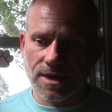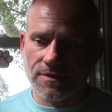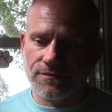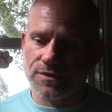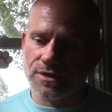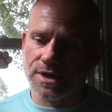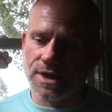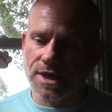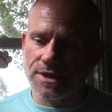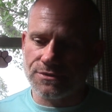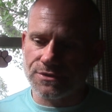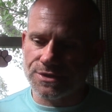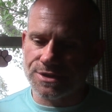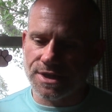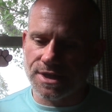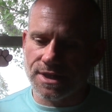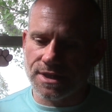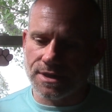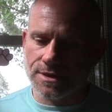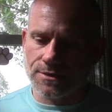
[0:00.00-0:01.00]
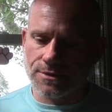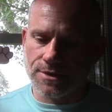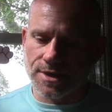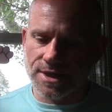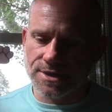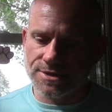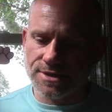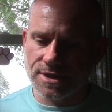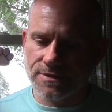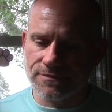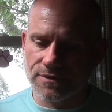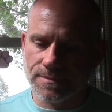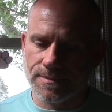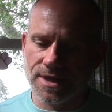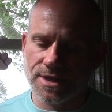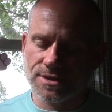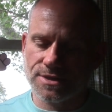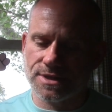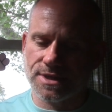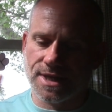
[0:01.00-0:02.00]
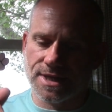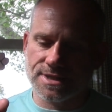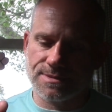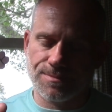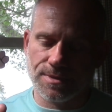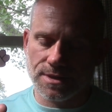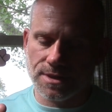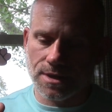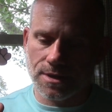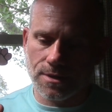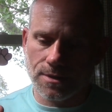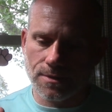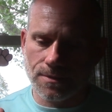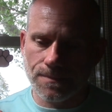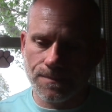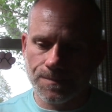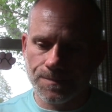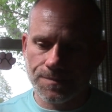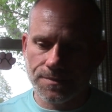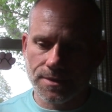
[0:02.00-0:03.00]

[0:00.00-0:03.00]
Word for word: If you're interested in the donation information, that's below.